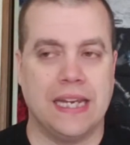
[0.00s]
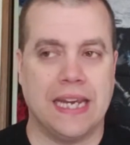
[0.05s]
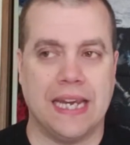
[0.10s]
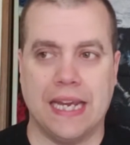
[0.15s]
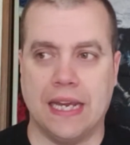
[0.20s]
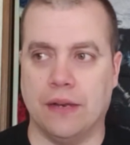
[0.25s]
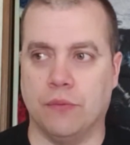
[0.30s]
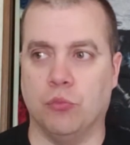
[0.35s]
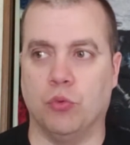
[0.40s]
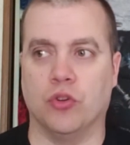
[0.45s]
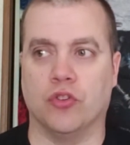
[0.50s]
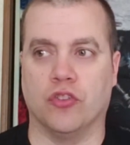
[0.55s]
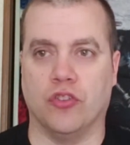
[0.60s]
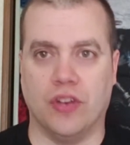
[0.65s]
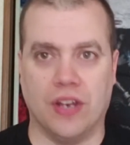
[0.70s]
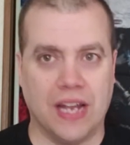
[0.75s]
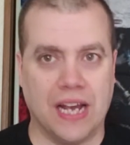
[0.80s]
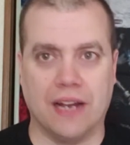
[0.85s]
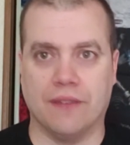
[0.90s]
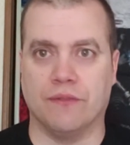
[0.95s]
It was
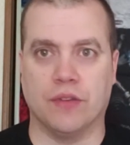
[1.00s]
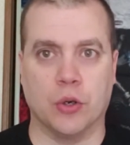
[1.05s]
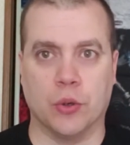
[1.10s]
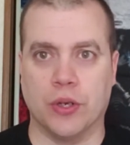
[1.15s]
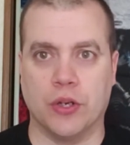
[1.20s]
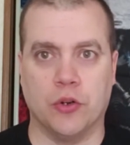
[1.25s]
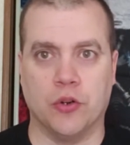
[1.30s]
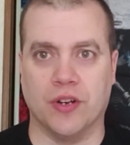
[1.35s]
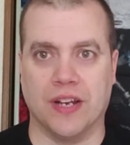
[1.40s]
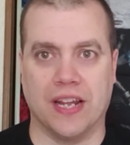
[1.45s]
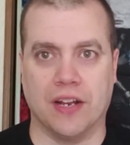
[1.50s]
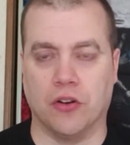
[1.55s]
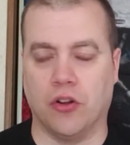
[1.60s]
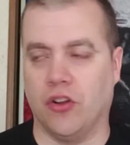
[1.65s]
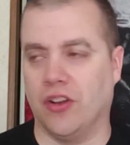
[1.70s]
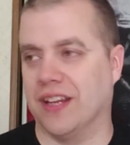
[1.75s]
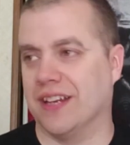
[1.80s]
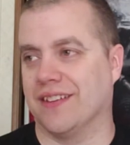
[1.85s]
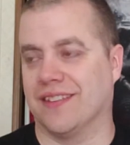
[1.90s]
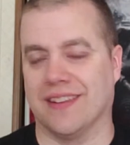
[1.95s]
not very good at
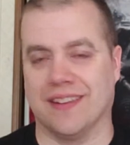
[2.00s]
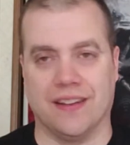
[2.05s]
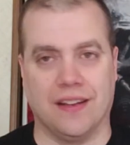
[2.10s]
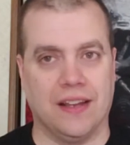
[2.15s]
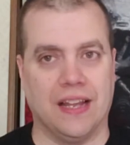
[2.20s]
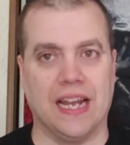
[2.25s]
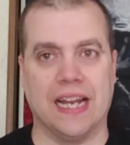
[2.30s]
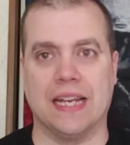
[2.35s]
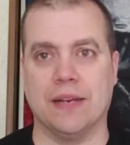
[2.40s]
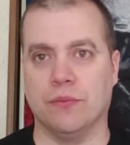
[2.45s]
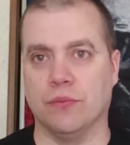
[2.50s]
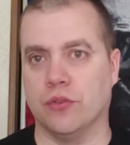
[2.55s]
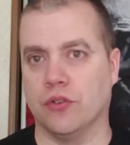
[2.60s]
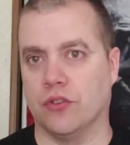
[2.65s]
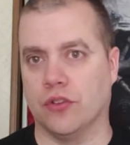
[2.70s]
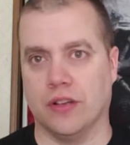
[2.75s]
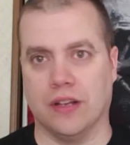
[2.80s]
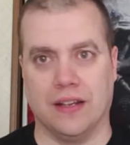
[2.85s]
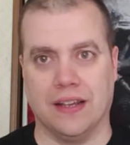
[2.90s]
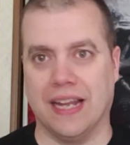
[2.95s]
all. Like I said, the lighting
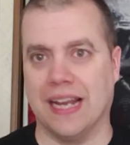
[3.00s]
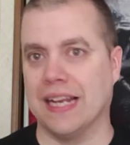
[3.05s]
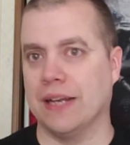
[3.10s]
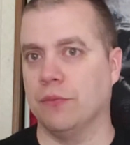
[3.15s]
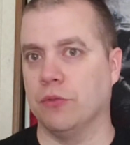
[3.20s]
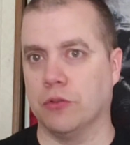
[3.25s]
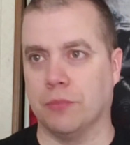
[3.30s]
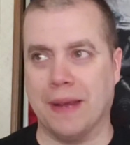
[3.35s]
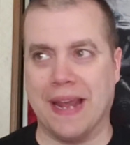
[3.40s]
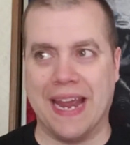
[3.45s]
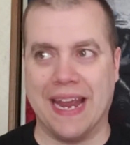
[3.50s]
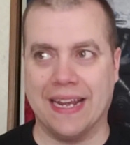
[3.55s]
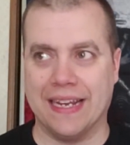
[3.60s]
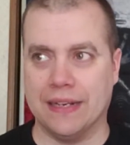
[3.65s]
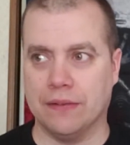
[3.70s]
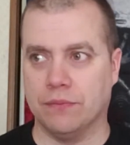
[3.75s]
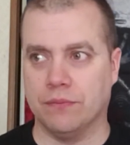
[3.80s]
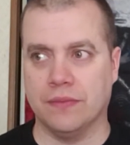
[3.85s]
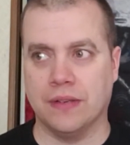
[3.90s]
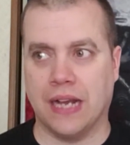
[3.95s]
was
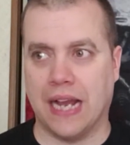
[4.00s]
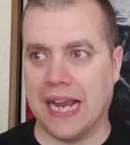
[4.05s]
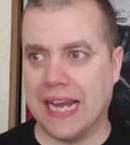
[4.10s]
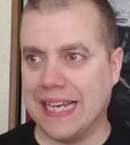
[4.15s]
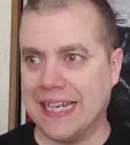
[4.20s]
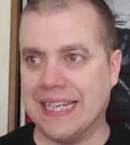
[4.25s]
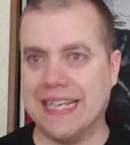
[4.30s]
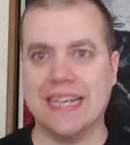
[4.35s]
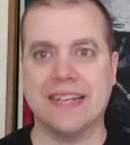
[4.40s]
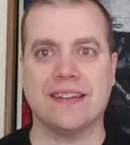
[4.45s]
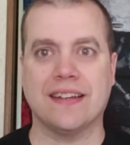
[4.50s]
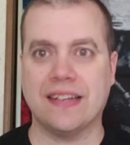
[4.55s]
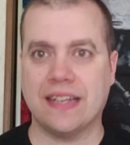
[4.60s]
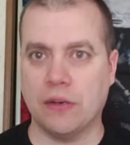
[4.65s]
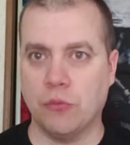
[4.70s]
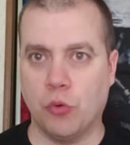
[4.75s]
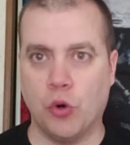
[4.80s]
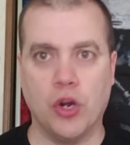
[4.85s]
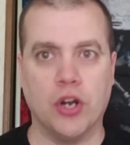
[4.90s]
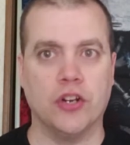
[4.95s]
bad. I get that
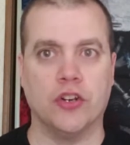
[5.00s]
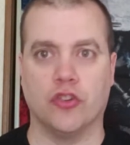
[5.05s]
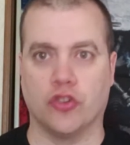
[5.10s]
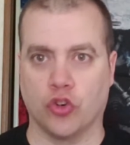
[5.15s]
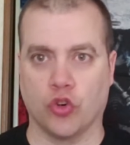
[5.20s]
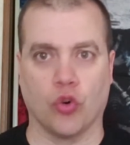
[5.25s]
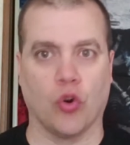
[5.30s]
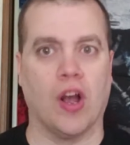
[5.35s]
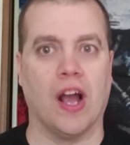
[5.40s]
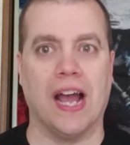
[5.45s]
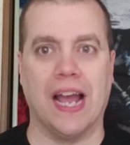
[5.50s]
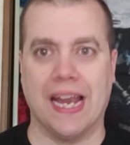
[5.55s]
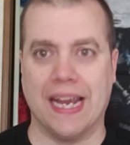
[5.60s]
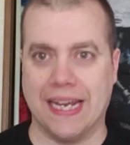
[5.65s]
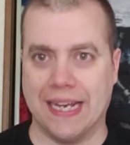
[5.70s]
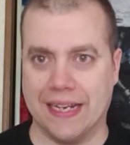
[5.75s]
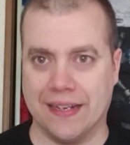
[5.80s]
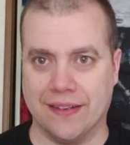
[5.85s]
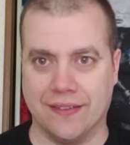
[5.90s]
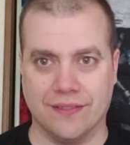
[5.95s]
they wanted to try
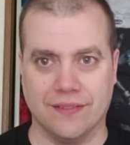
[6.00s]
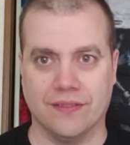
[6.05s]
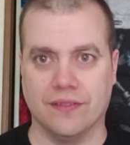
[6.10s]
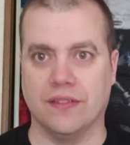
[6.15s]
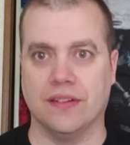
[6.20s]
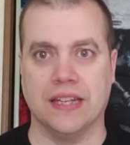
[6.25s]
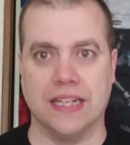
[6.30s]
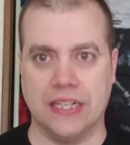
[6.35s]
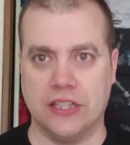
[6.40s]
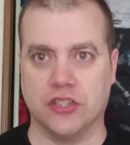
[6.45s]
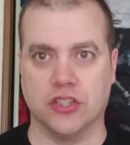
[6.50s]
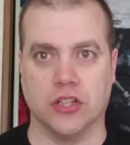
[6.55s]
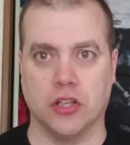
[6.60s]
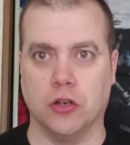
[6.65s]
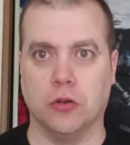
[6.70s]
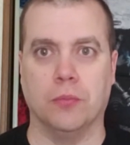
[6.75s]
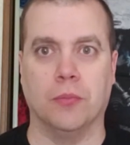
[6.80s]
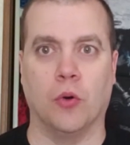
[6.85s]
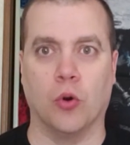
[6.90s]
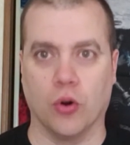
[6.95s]
and leech a
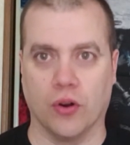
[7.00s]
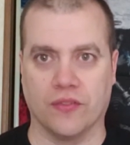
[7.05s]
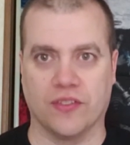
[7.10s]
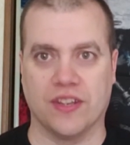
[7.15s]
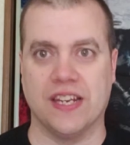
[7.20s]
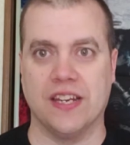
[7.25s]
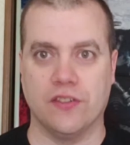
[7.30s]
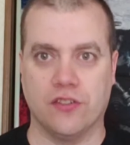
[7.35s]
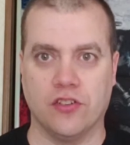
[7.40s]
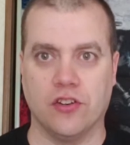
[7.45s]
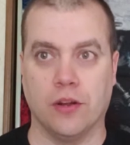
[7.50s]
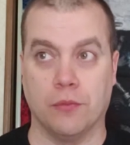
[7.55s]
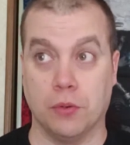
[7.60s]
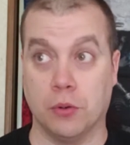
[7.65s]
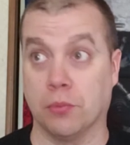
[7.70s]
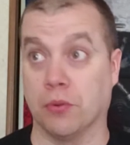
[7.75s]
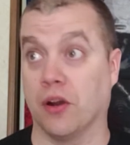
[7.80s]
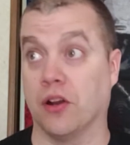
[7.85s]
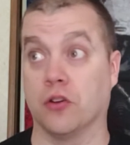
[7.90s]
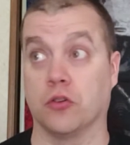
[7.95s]
little more off the ECW
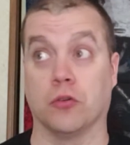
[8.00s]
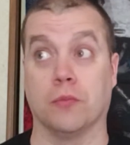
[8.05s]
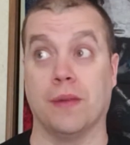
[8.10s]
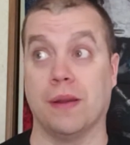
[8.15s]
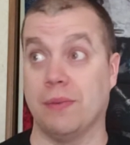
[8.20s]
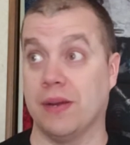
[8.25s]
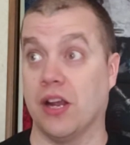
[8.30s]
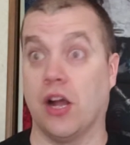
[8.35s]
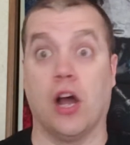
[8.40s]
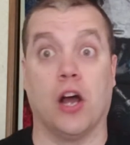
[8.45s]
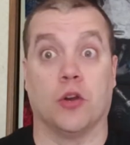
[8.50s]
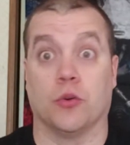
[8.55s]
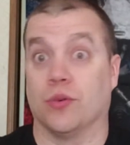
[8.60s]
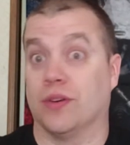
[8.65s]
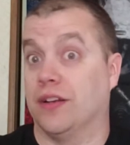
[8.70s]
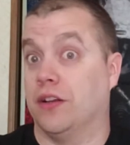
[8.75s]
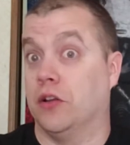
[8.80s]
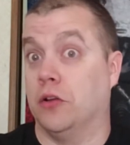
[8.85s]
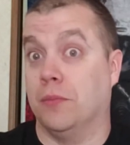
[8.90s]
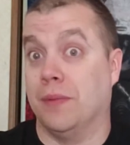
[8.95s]
product, or maybe honor
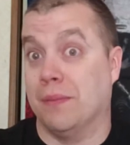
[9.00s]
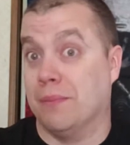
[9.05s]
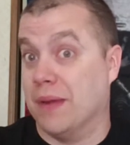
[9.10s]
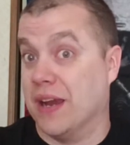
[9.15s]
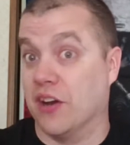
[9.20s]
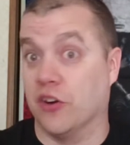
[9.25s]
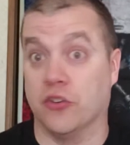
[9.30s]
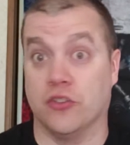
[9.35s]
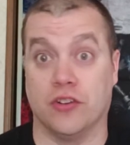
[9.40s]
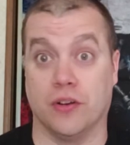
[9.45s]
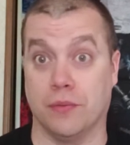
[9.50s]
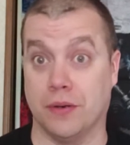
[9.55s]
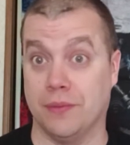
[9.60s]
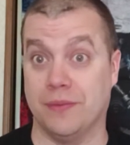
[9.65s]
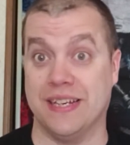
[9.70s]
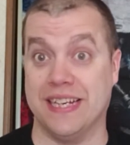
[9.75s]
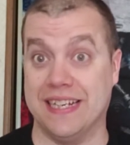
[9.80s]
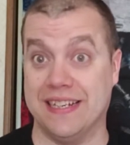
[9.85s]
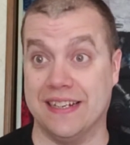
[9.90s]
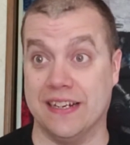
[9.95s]
it a little bit better than
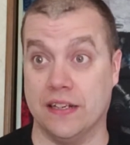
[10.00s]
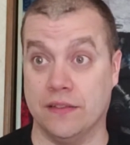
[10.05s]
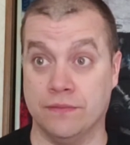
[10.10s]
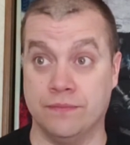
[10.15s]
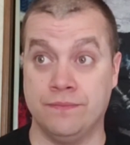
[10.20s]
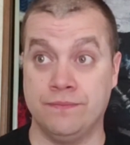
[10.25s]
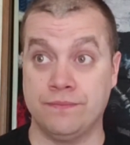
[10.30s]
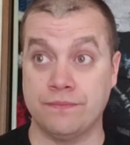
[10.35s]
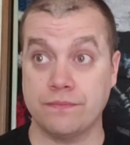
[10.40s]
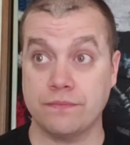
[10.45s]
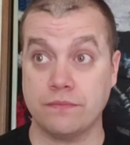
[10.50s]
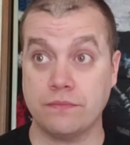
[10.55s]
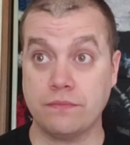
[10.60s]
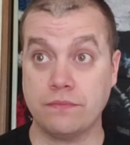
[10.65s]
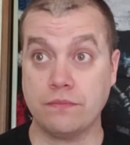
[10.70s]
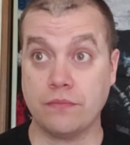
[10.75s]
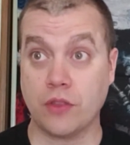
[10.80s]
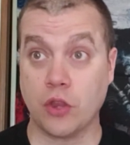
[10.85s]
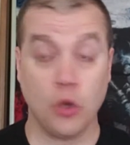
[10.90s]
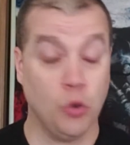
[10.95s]
WWE did,
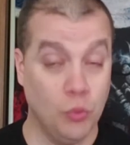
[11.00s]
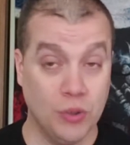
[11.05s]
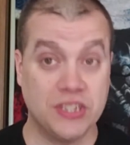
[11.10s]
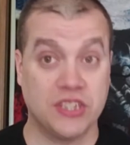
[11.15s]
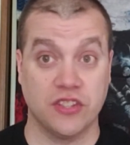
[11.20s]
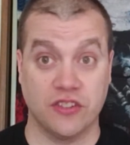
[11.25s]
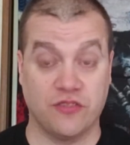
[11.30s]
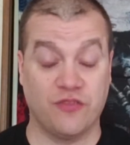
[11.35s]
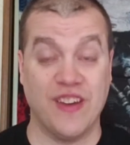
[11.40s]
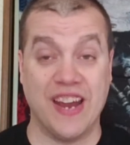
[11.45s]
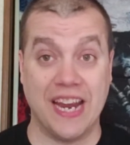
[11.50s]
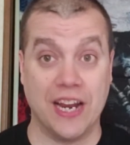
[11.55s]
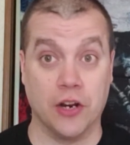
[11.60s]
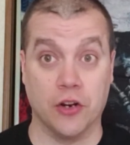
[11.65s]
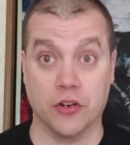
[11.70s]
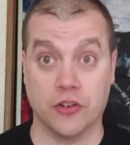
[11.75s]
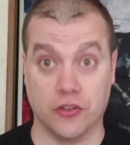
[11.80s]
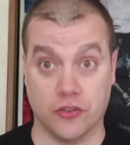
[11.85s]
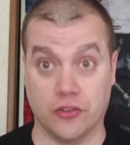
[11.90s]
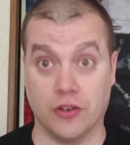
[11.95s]
which is
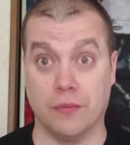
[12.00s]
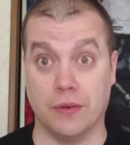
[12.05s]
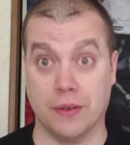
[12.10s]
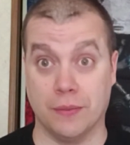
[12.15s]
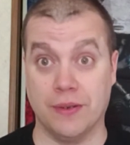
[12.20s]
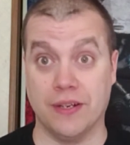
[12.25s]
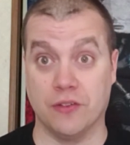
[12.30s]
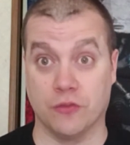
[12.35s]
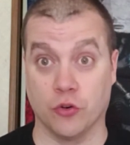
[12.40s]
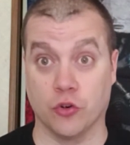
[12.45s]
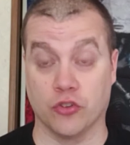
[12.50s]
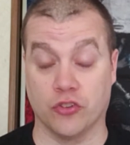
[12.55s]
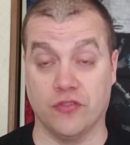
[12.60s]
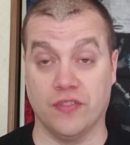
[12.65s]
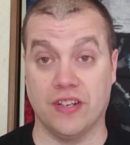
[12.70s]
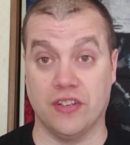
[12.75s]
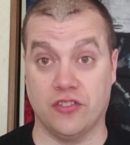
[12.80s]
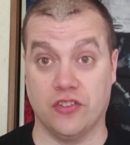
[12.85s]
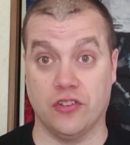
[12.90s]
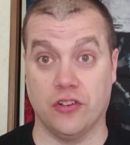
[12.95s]
fair, because WWE's version of
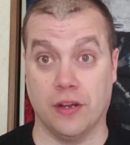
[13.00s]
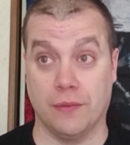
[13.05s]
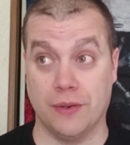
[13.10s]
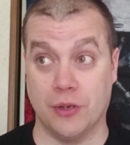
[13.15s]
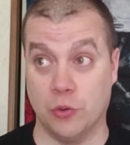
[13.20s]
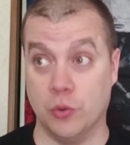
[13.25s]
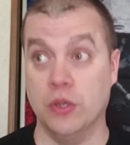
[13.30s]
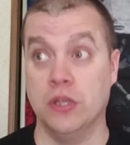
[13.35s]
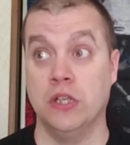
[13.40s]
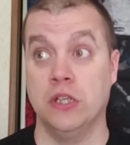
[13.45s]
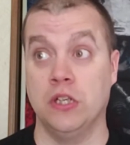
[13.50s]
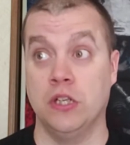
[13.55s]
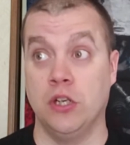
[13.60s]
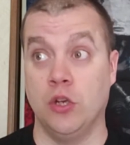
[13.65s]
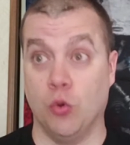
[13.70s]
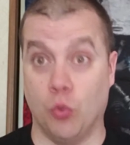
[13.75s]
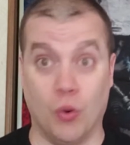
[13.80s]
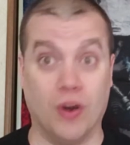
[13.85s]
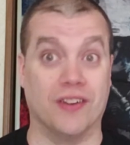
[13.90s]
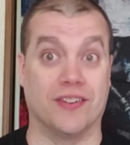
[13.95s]
ECW
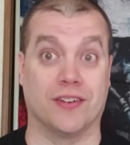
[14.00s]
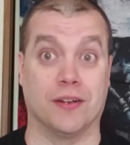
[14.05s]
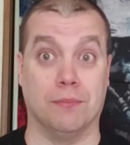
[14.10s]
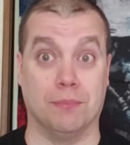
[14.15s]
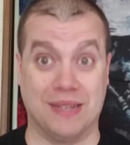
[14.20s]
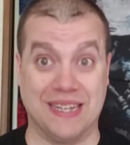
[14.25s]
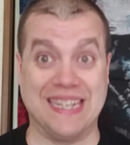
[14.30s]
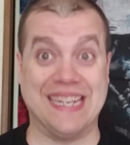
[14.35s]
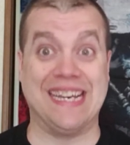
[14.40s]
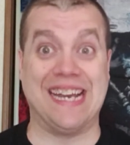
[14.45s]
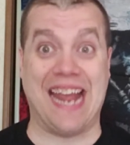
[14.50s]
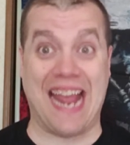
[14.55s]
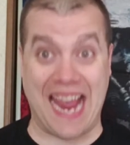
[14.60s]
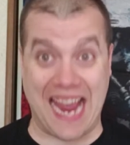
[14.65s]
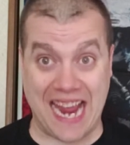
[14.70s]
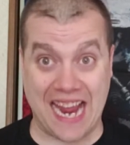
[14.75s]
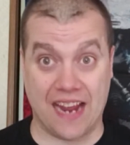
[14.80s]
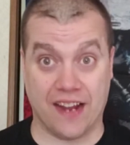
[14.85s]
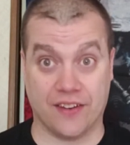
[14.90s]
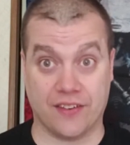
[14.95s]
was complete
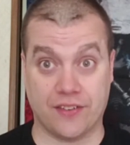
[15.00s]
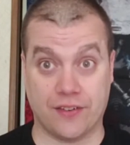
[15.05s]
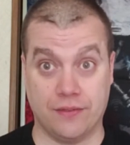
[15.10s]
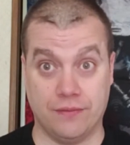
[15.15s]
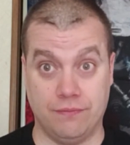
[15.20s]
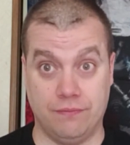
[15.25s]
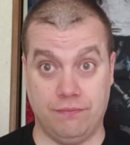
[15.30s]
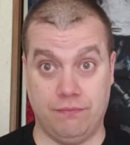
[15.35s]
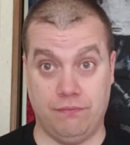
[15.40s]
ass.